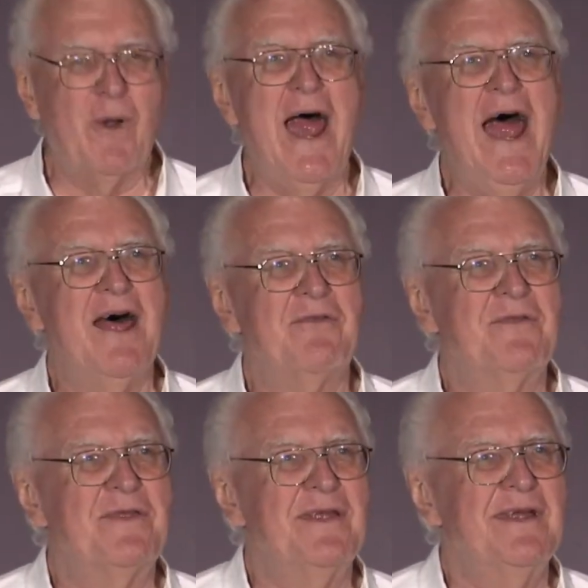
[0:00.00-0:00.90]

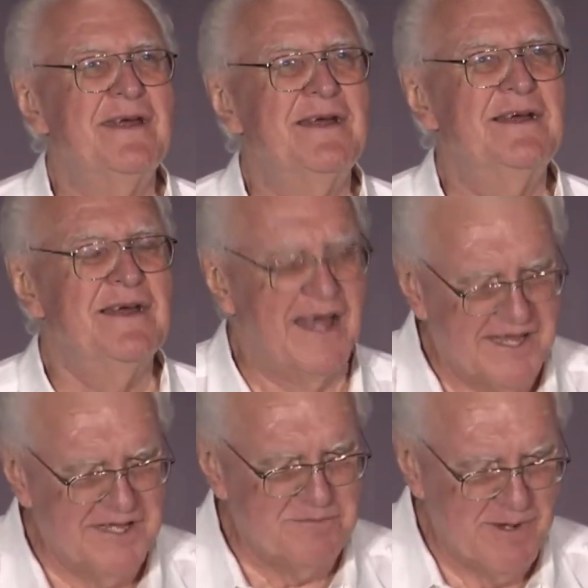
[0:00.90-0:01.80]
wrath
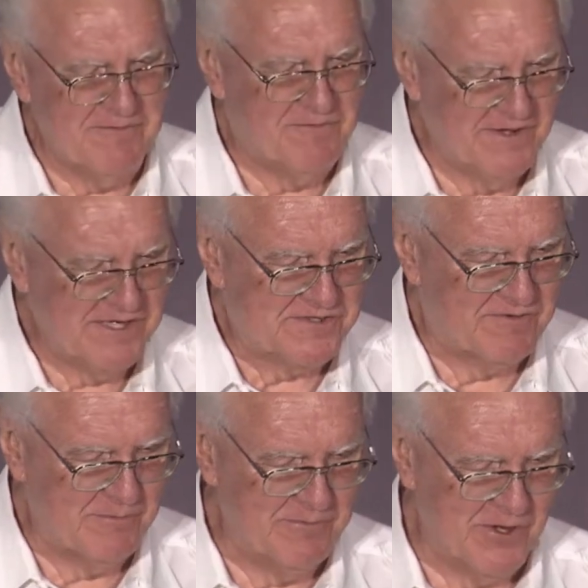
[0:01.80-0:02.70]
I hid my face
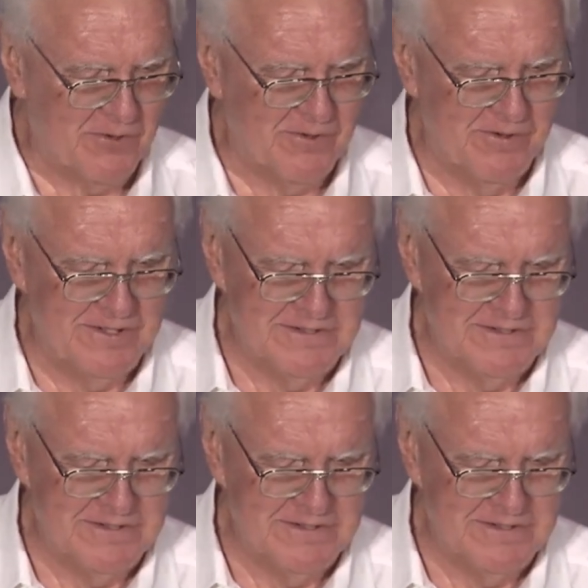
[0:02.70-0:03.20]
from you,